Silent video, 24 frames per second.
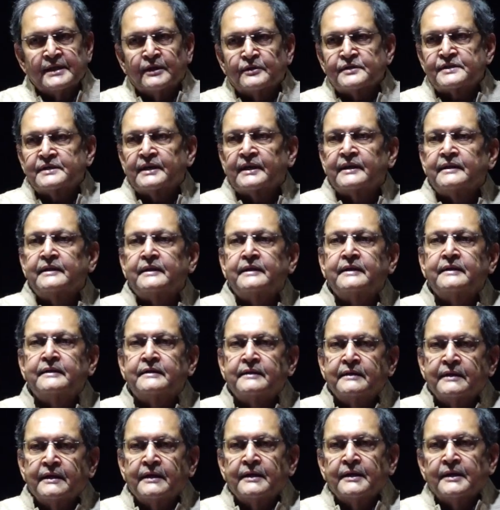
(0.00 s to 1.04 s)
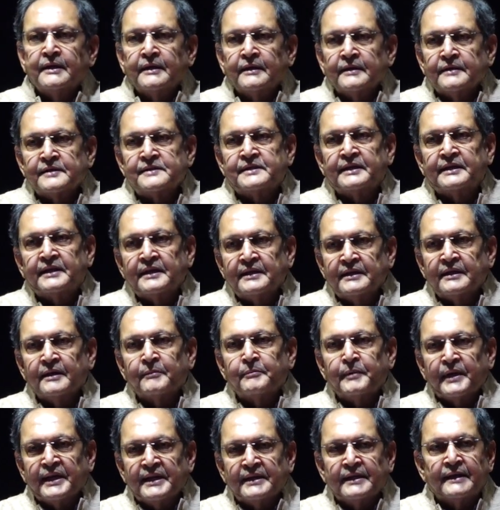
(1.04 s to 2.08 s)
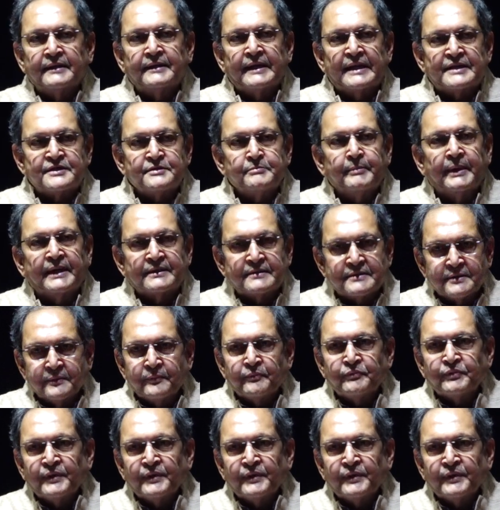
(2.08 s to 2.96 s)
now suddenly sitting here playing a test match.